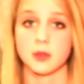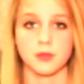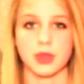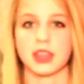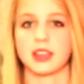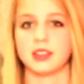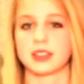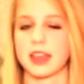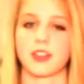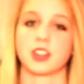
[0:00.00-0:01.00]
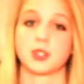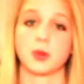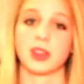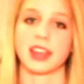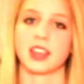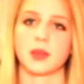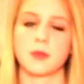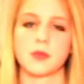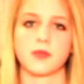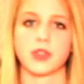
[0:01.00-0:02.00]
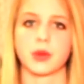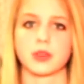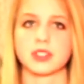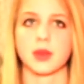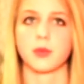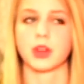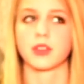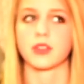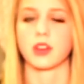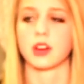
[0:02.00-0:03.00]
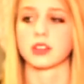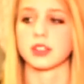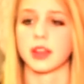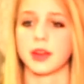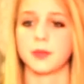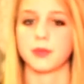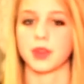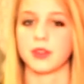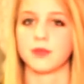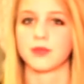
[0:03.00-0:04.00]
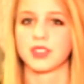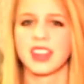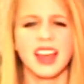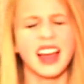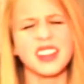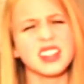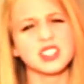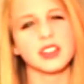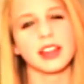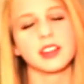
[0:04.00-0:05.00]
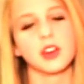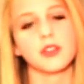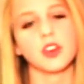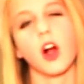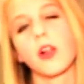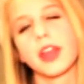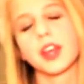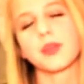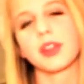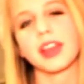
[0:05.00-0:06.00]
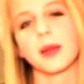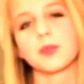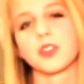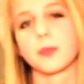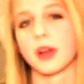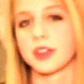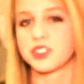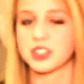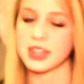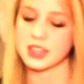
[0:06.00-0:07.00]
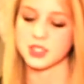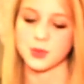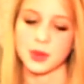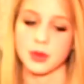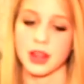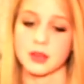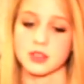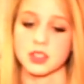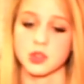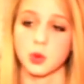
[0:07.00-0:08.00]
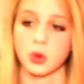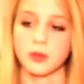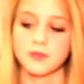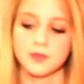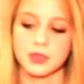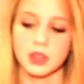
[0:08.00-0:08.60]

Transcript: because I thought she would like it. There were some weird songs on it, but I think she liked it overall, and it really helped us bond. She texted me while I was at school,